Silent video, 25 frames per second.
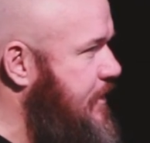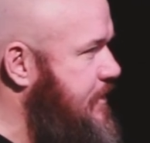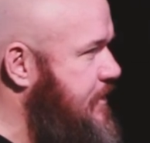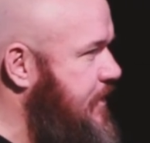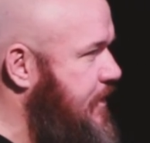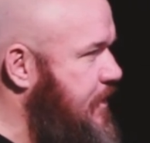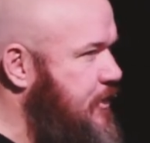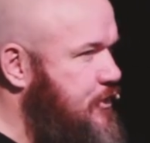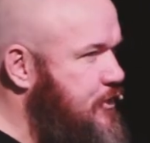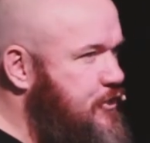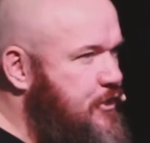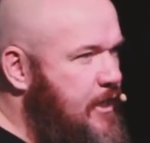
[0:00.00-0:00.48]
over
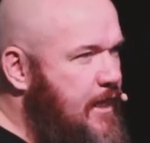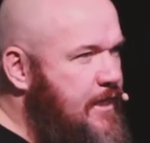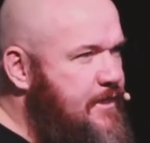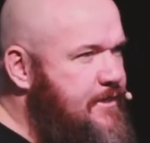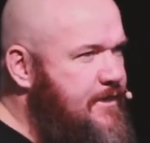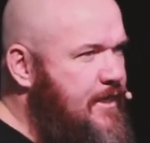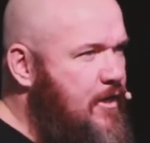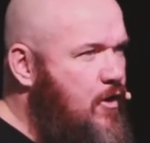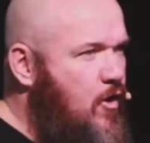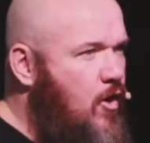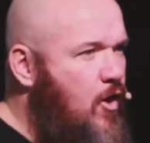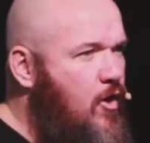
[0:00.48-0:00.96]
us, it'll
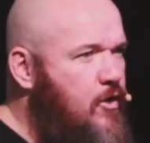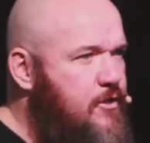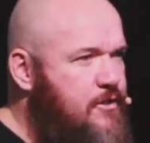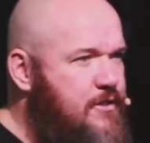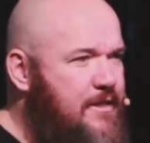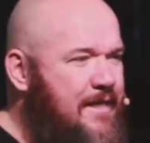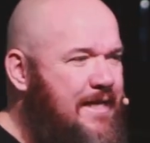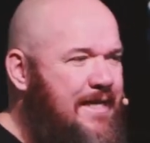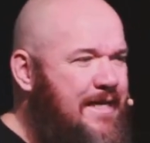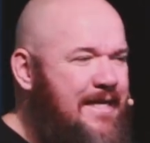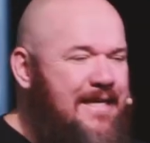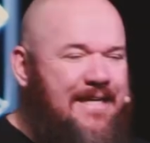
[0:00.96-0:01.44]
change our
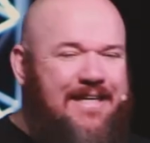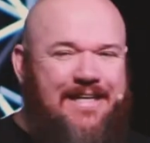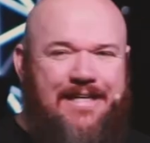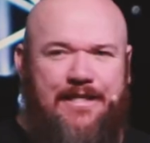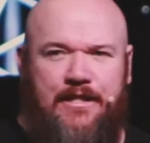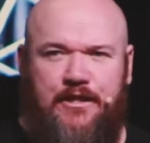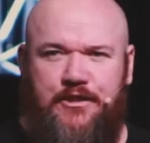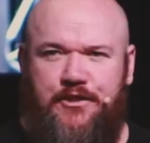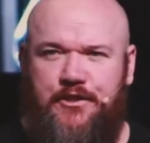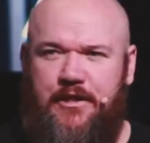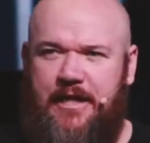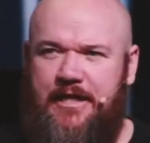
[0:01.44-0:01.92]
hearts,
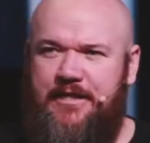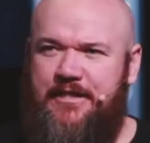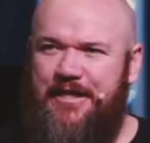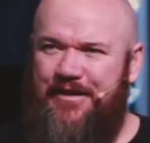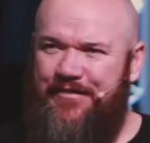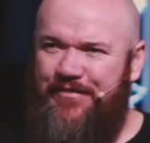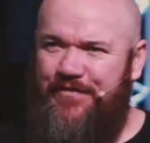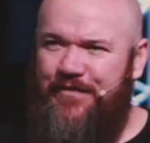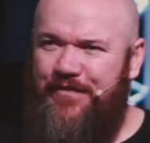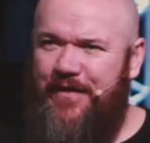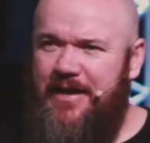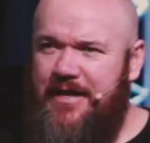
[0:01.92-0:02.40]
it'll
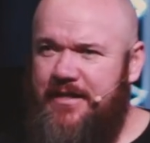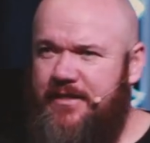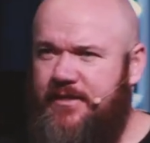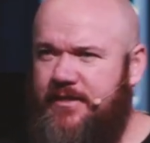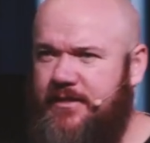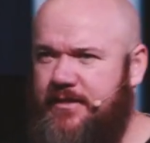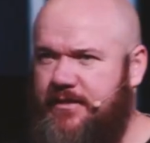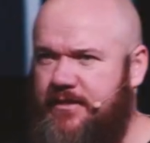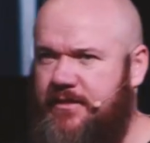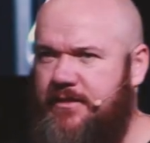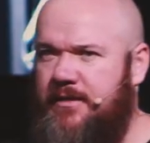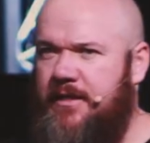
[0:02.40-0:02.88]
change our
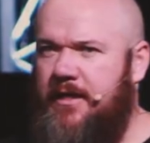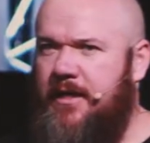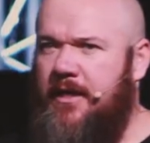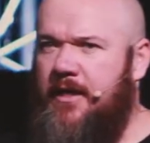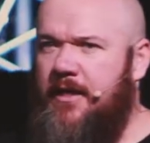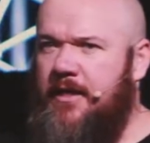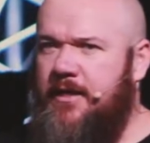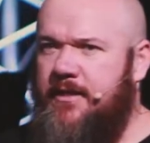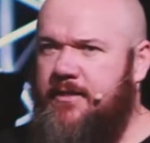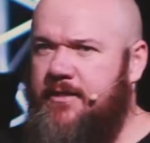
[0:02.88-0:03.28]
faces,